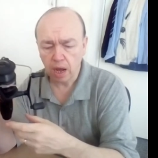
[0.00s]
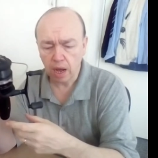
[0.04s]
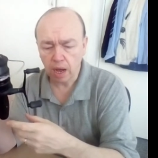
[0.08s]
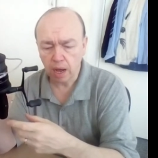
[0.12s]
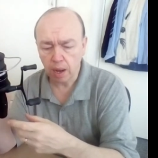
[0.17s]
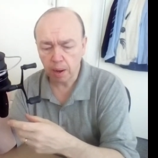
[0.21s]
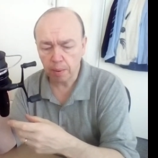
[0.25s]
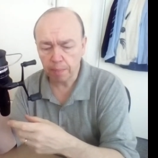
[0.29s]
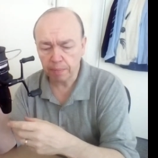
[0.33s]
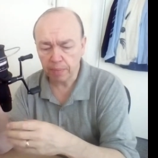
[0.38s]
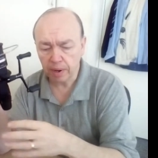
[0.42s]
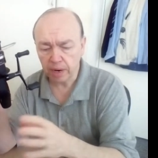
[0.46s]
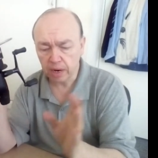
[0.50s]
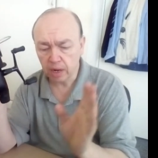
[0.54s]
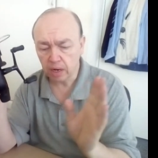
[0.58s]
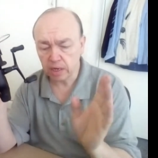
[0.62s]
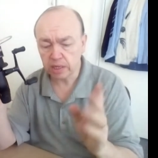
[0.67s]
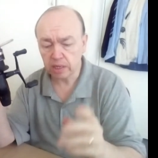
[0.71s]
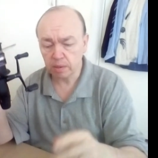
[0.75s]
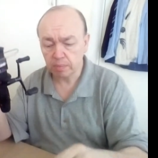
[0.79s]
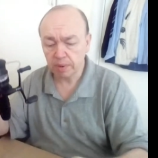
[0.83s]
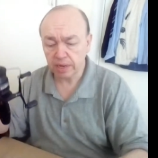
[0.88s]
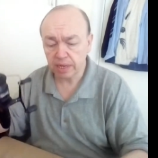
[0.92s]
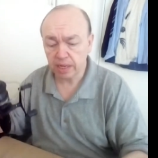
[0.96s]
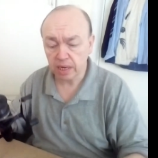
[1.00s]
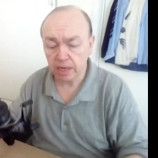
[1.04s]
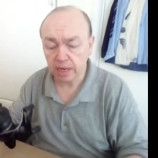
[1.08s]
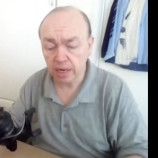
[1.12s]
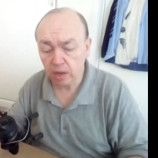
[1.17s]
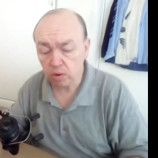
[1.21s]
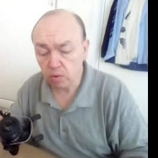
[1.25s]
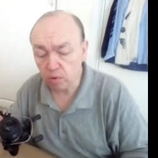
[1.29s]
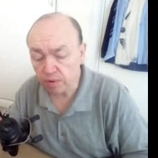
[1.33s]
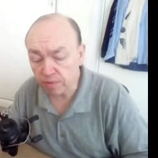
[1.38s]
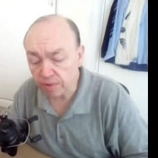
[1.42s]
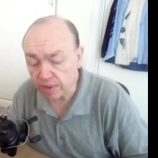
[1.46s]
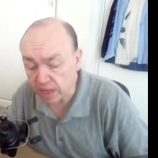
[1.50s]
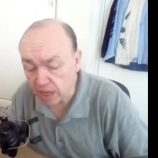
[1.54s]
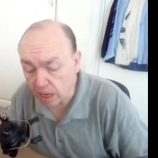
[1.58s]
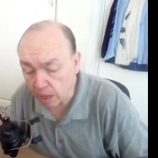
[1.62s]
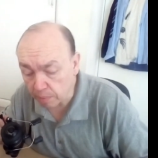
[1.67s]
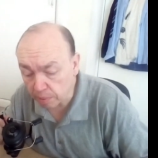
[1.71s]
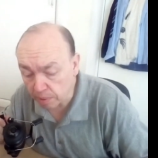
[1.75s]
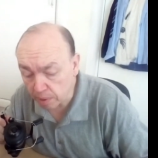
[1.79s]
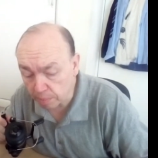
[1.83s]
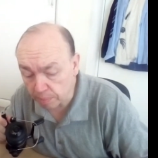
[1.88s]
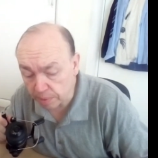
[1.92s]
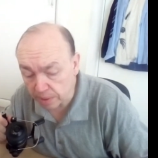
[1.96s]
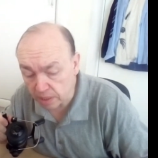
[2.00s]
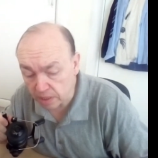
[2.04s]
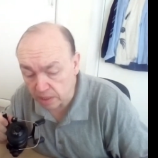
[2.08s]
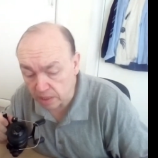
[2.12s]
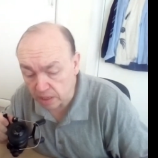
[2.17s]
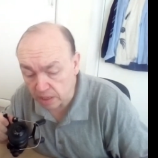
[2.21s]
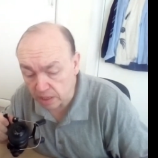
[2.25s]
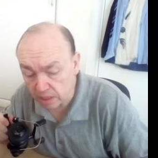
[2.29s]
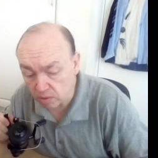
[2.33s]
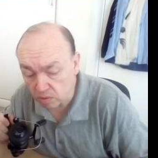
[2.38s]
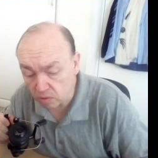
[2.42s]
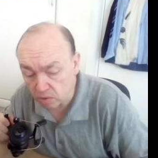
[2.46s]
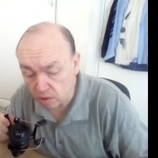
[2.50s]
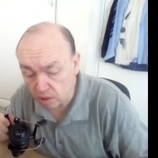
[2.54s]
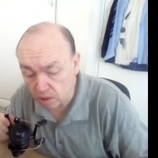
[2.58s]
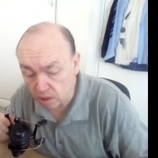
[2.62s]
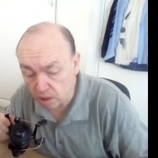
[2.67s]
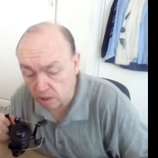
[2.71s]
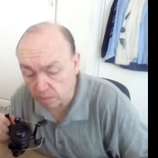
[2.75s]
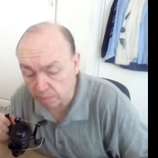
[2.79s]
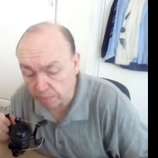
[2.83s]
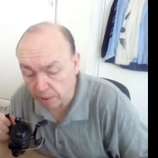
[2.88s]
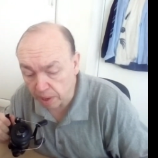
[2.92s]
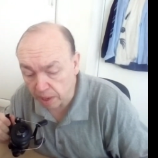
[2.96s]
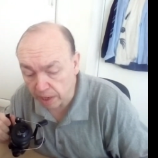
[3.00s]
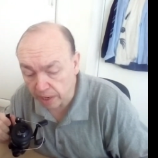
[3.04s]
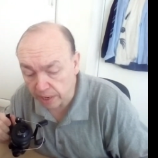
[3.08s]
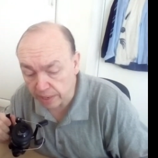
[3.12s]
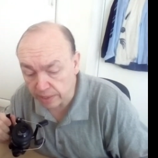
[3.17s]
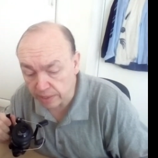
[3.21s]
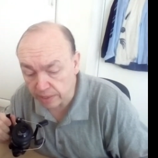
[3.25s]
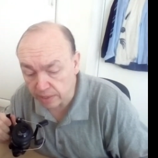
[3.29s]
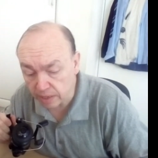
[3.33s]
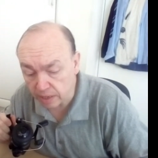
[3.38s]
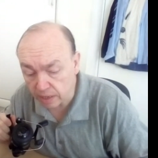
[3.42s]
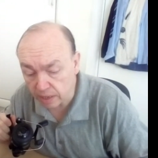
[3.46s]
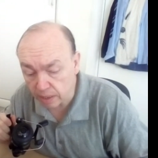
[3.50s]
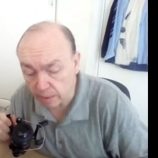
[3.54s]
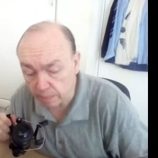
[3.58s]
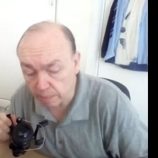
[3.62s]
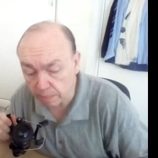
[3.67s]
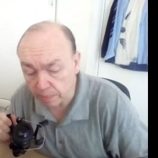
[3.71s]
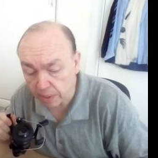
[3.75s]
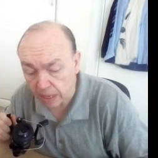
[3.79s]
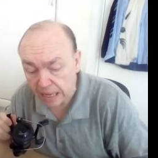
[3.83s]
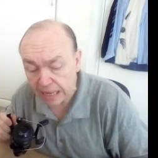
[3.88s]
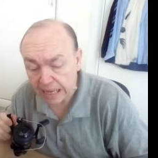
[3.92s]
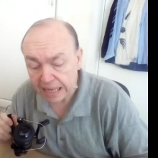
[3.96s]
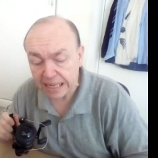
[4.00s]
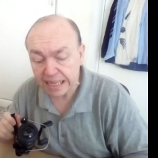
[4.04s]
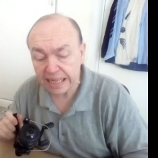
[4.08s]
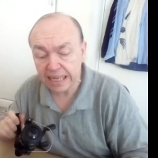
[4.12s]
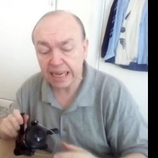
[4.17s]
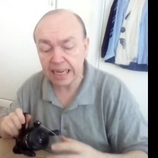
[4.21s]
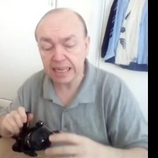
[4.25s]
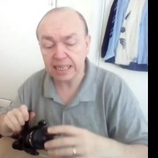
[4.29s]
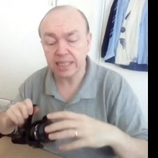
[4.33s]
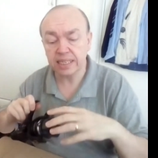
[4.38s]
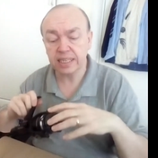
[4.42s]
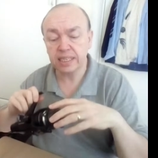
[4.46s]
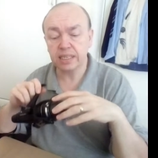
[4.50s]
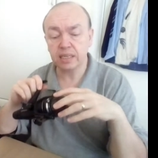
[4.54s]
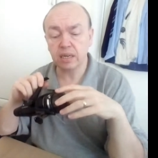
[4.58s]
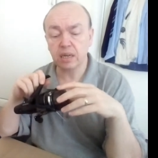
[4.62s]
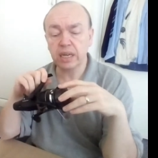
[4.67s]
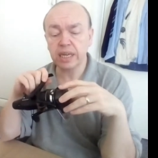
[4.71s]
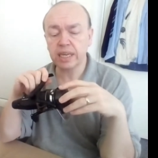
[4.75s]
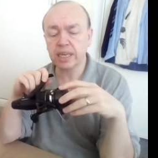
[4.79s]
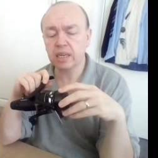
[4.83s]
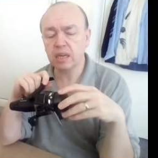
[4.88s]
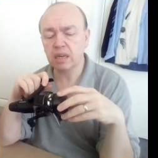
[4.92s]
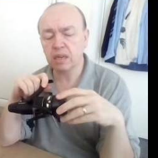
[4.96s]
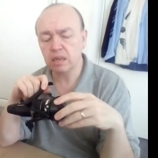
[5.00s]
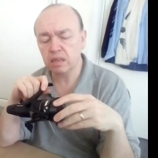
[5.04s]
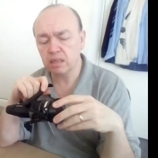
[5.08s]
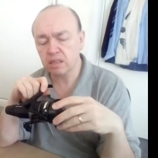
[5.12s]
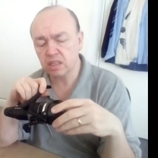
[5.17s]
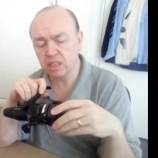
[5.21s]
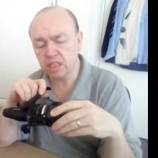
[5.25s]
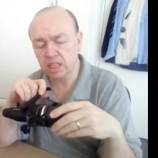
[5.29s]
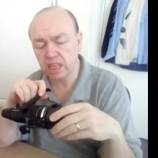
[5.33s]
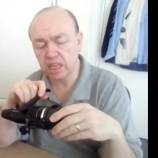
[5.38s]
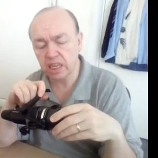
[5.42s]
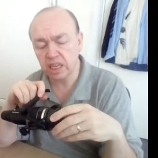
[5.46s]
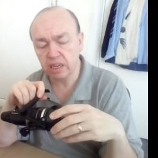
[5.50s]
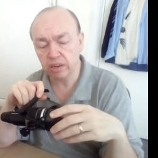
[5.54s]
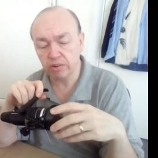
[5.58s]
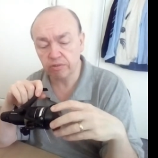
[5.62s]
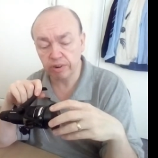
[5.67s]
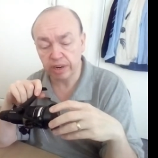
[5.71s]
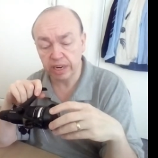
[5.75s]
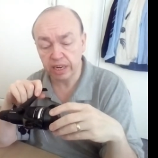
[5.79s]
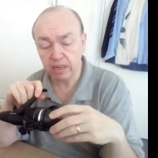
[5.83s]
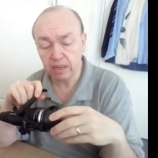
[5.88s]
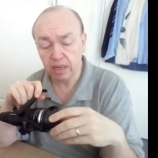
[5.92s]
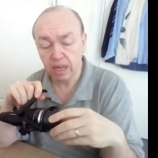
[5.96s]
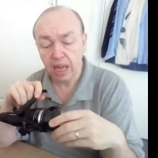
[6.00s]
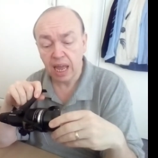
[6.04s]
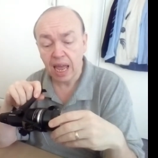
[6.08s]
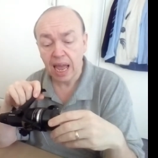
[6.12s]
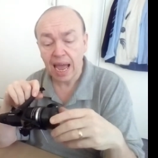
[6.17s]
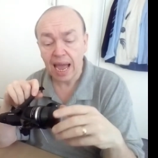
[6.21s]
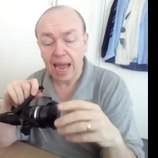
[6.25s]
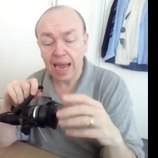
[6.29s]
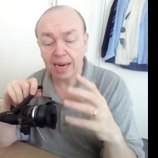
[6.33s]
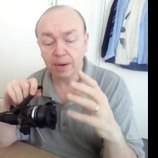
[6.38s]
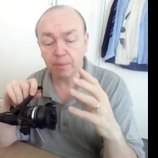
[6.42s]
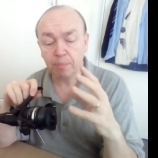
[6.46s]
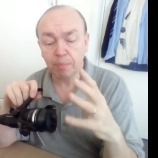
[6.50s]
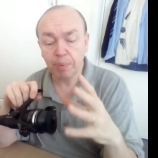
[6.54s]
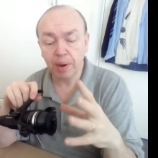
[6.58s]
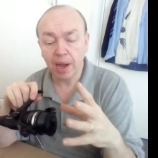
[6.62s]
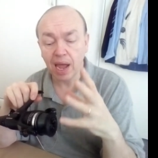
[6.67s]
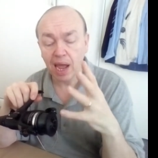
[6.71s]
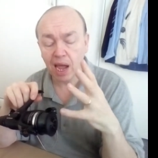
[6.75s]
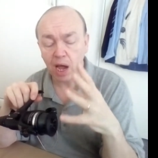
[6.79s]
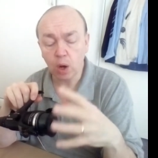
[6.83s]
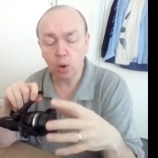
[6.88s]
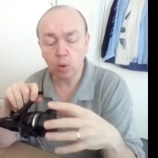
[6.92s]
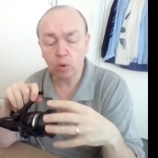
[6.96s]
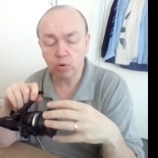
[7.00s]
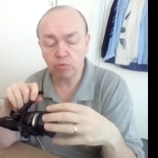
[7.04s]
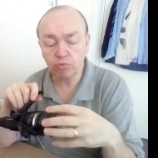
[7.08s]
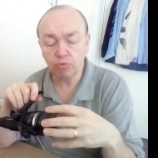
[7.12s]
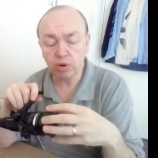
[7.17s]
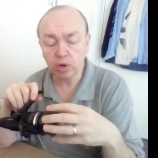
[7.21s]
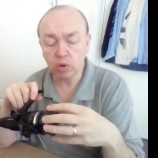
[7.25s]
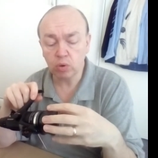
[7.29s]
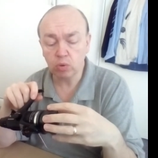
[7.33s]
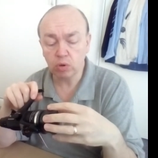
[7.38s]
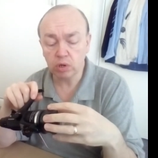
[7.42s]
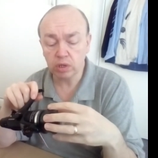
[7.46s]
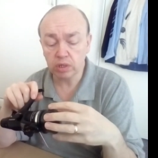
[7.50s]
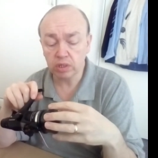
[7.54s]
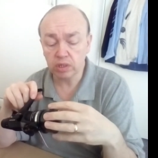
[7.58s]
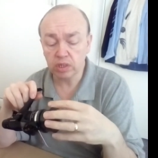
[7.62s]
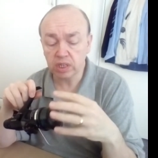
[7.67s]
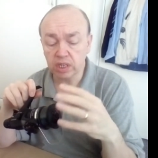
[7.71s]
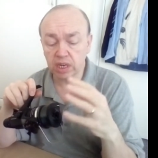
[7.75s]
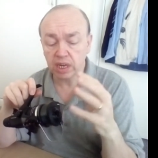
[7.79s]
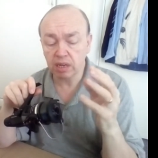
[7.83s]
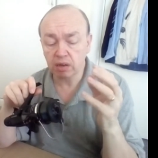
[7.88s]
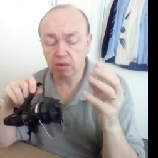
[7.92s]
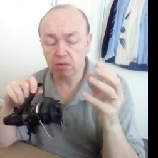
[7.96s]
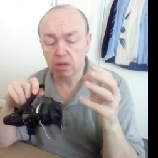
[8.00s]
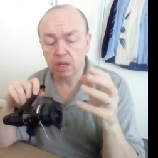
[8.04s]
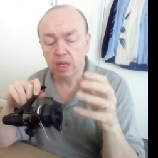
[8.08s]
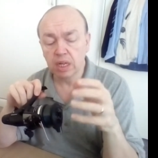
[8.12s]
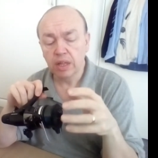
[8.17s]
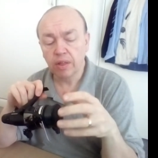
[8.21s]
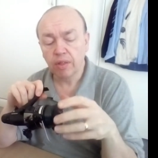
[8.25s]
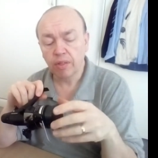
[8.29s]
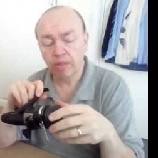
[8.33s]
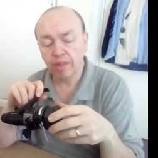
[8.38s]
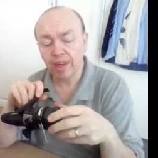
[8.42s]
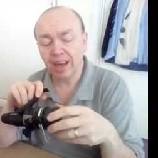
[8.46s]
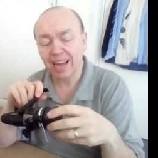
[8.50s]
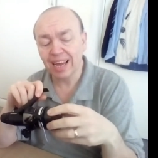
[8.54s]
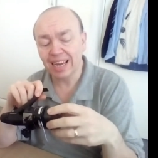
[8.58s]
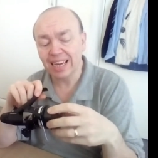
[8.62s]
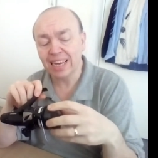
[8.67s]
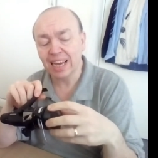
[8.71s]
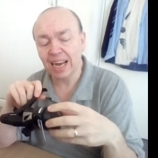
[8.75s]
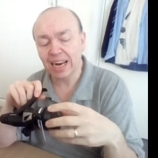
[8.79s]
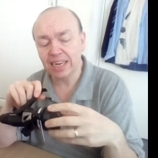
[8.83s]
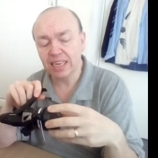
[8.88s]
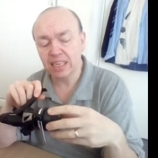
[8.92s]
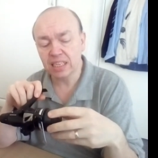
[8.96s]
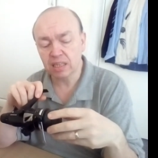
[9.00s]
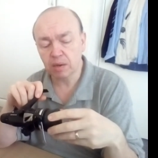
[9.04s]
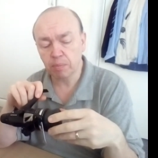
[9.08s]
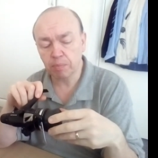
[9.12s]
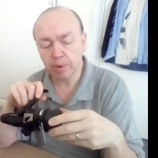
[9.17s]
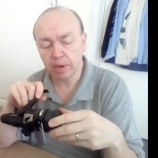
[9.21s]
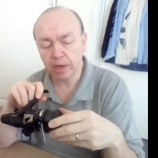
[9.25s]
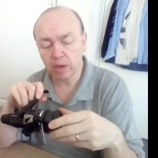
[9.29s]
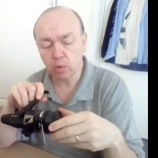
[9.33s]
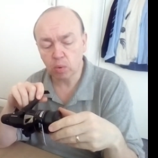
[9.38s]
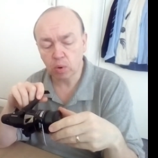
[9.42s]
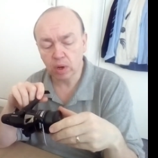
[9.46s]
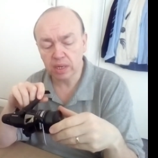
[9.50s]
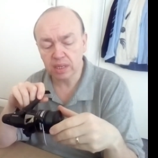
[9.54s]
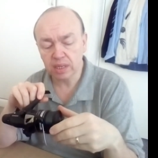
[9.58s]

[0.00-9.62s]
I did make a note of a couple of bits here on a pad. Yes, die cast gearing and power rollers. Now, that again is a big